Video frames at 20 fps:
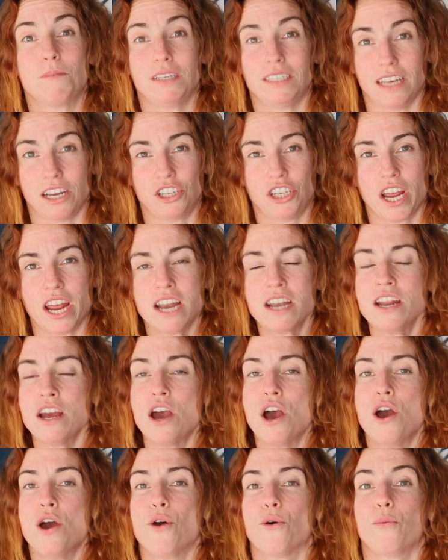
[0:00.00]
position,
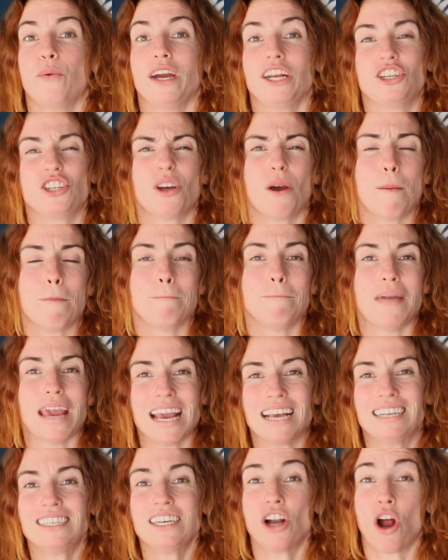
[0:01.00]
which
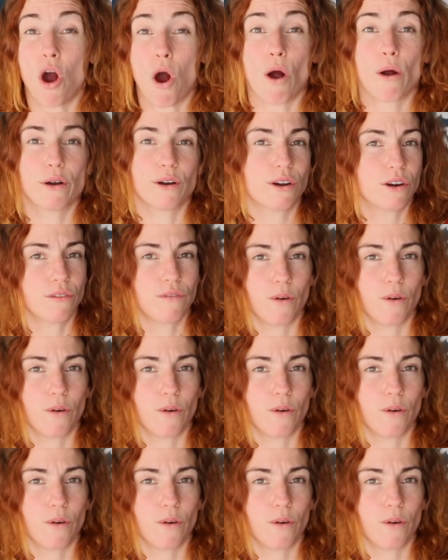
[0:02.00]
makes it harder